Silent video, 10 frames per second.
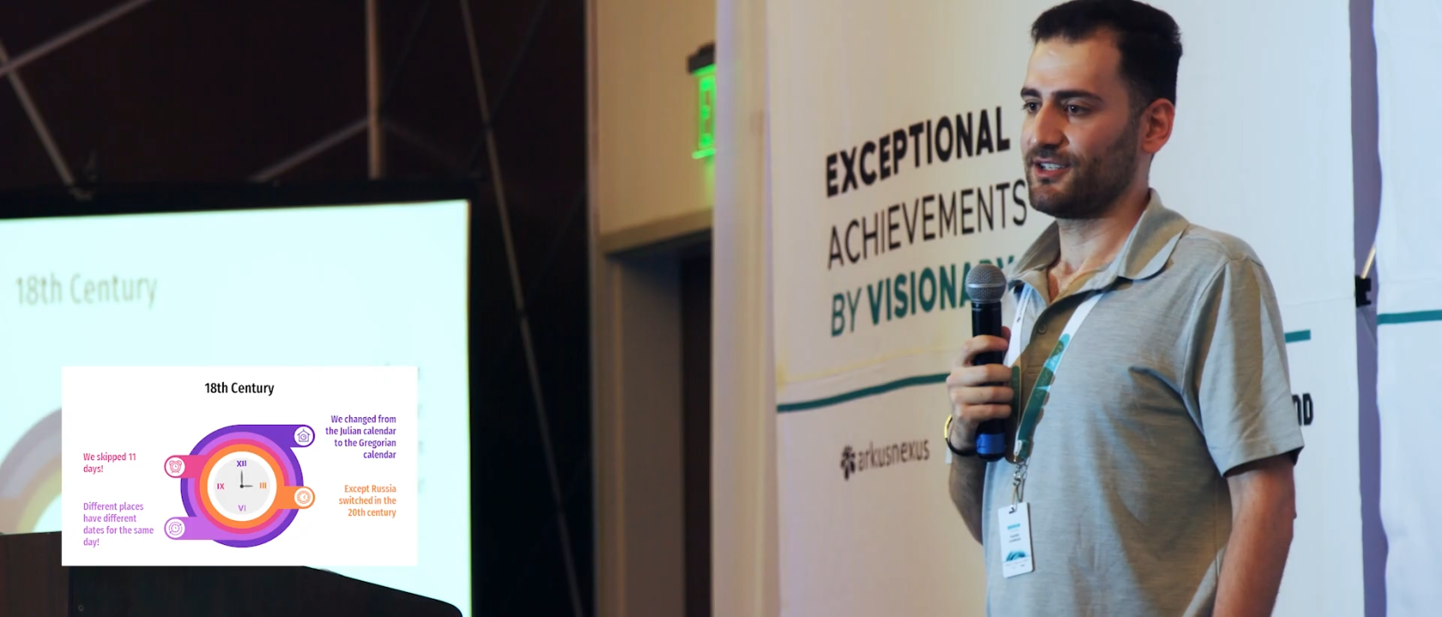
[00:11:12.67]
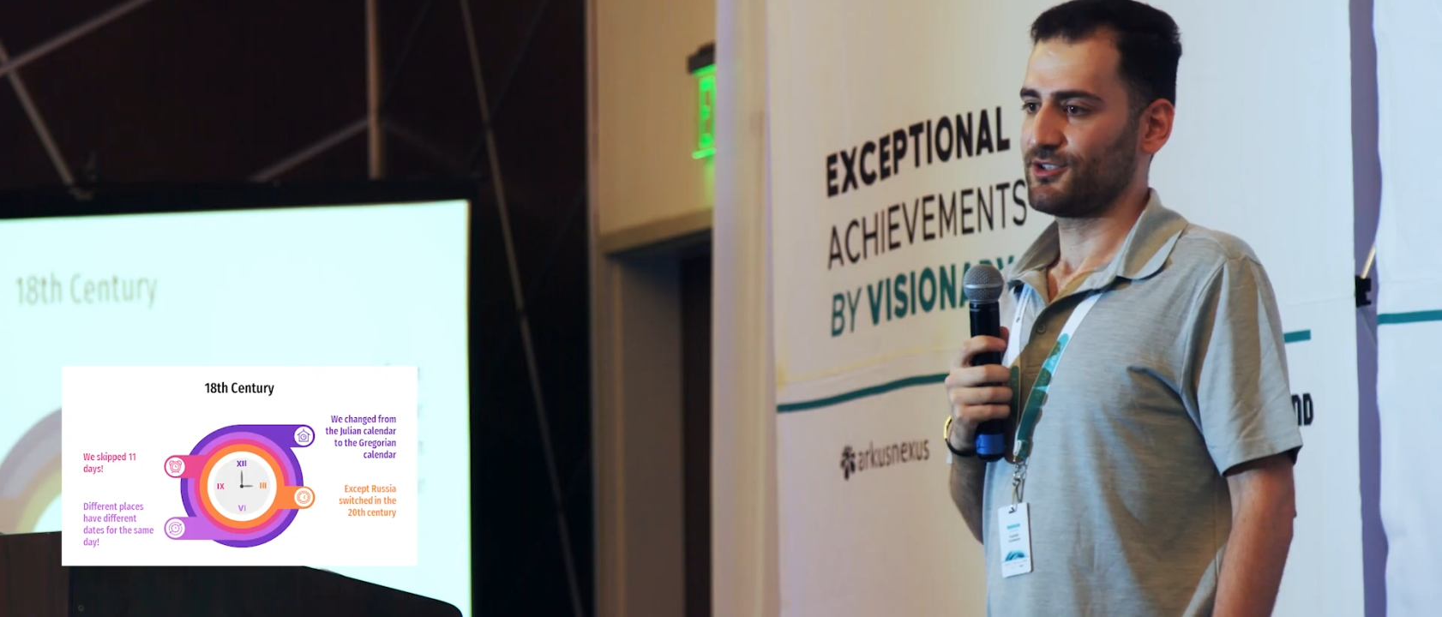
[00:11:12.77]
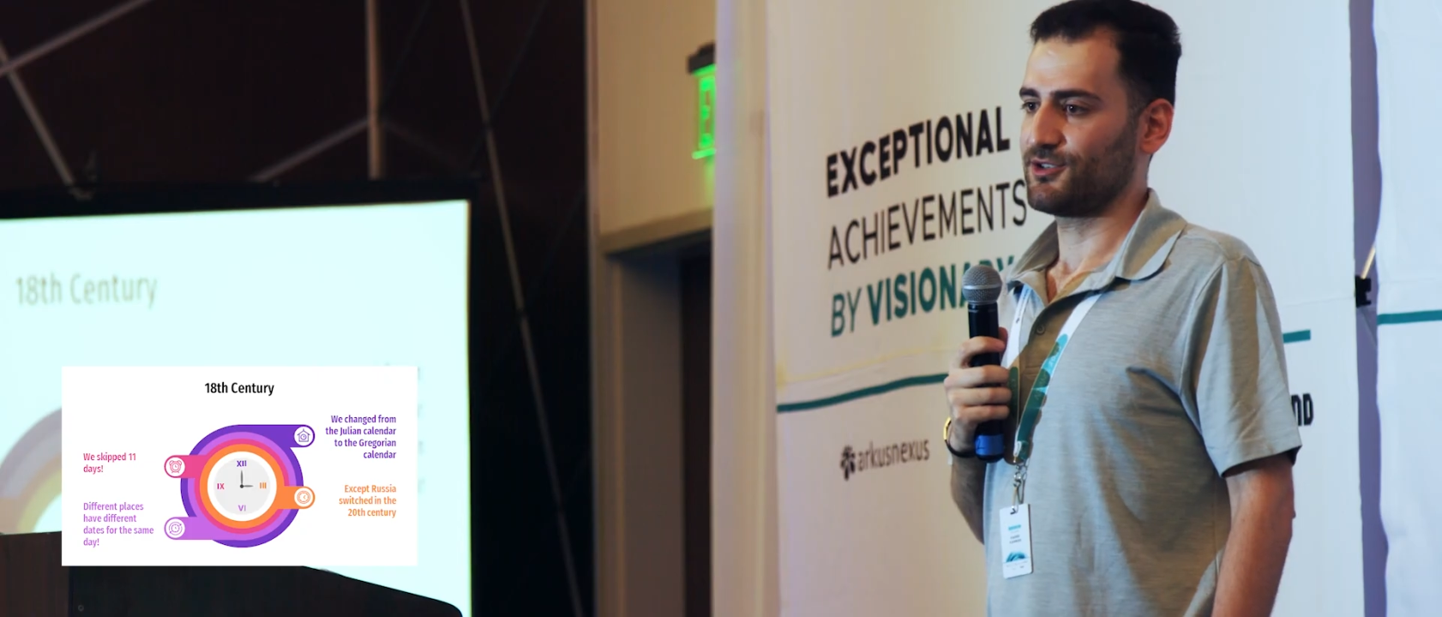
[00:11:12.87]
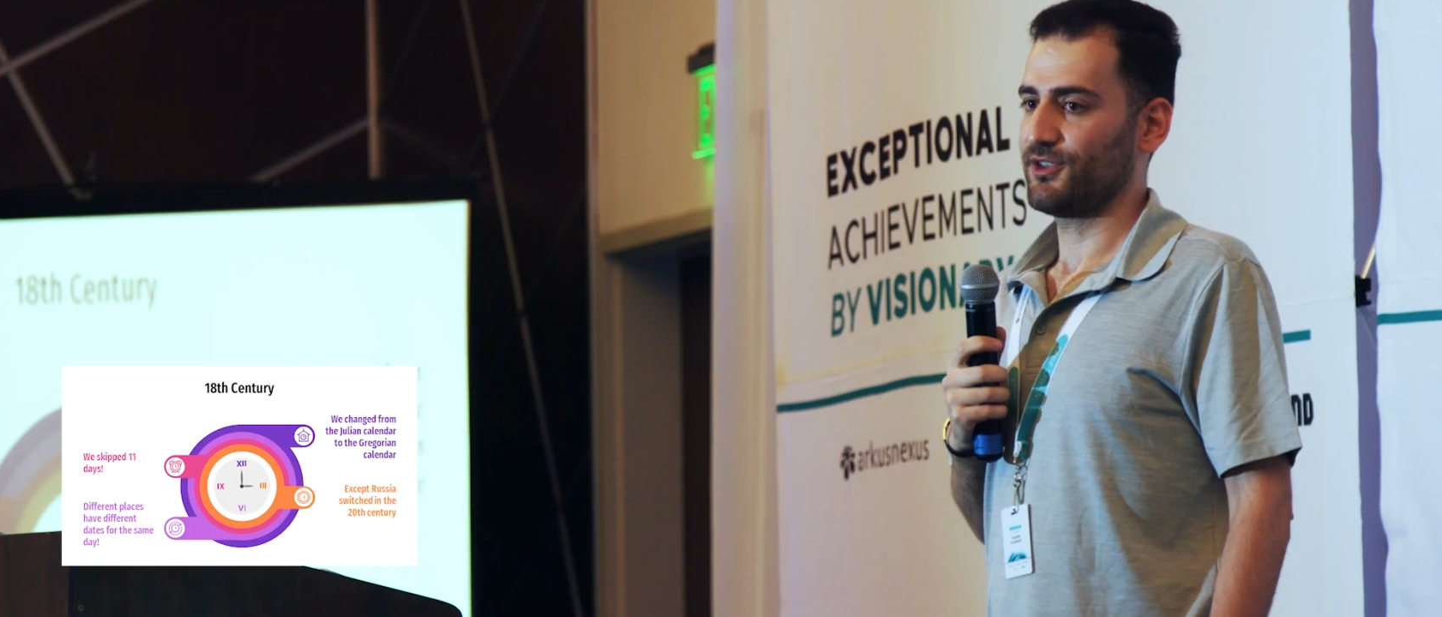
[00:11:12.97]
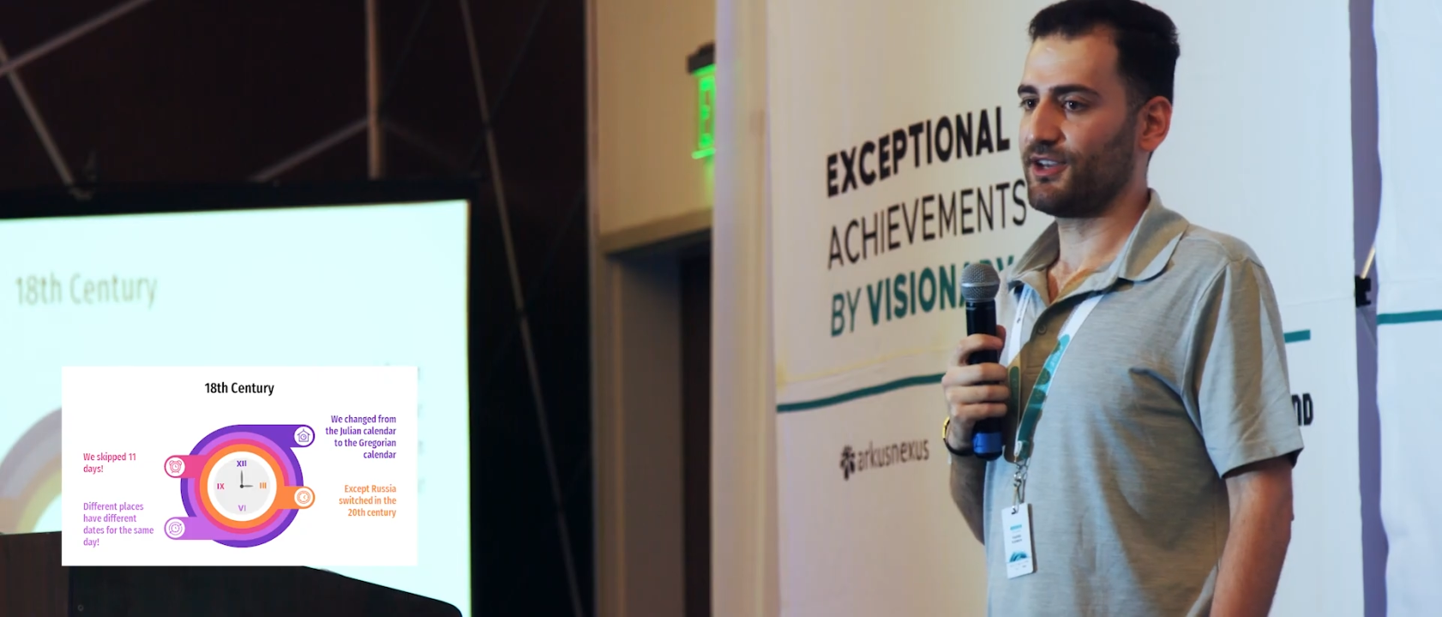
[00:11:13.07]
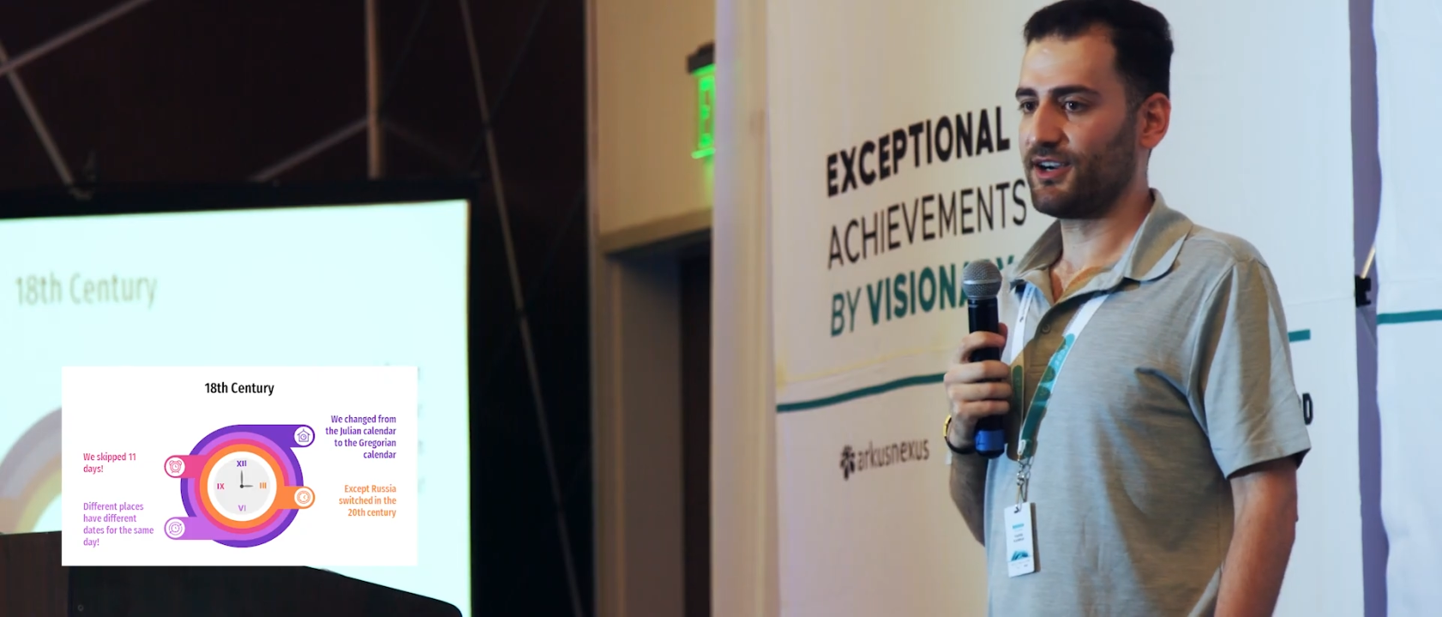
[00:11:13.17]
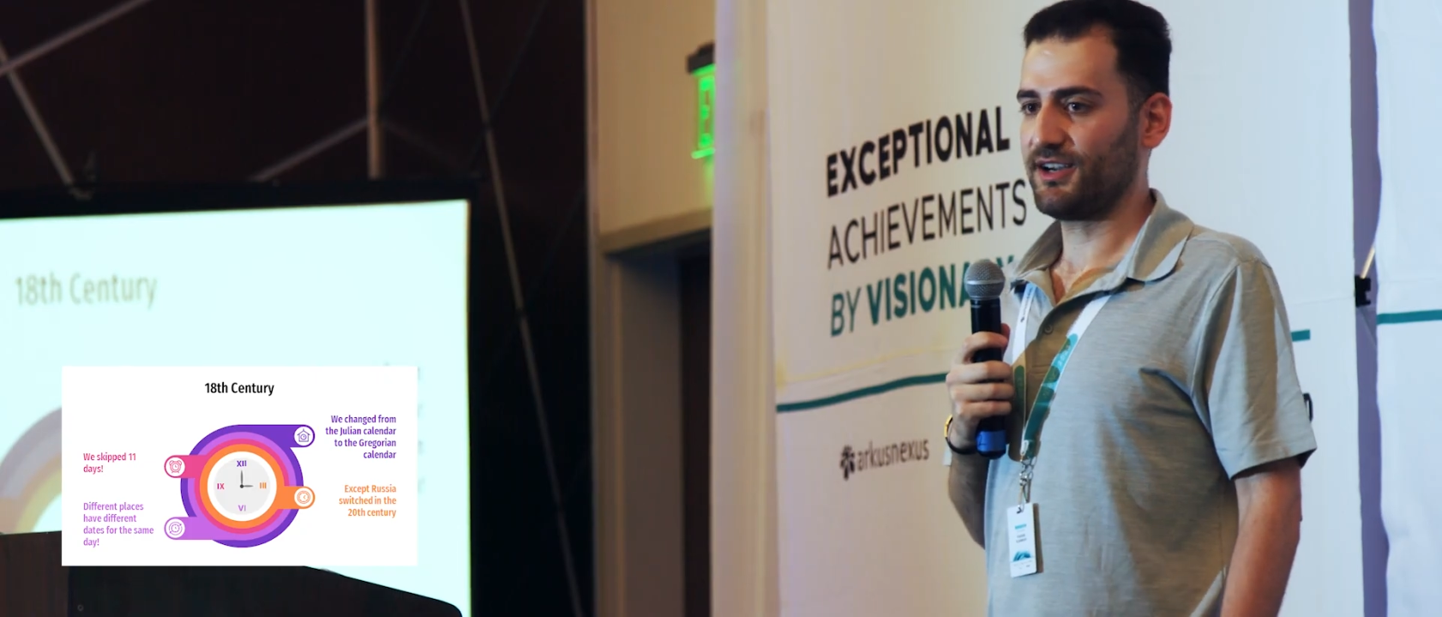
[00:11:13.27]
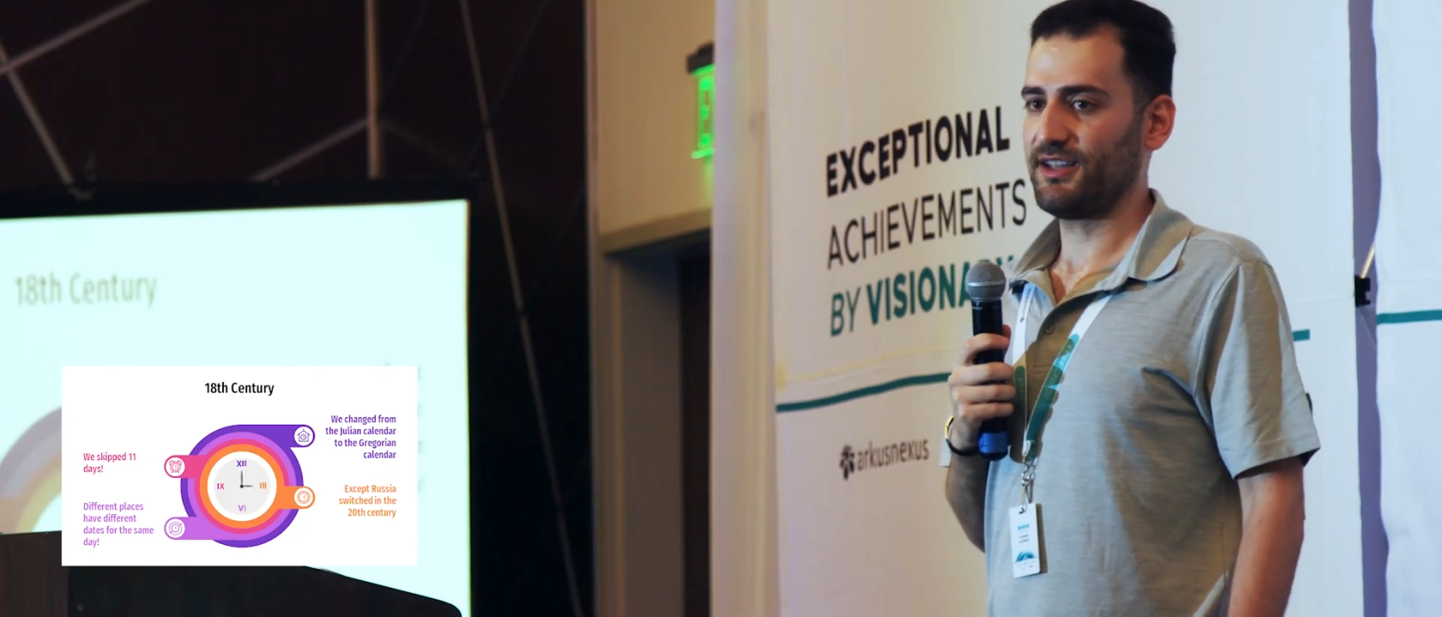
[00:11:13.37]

So there are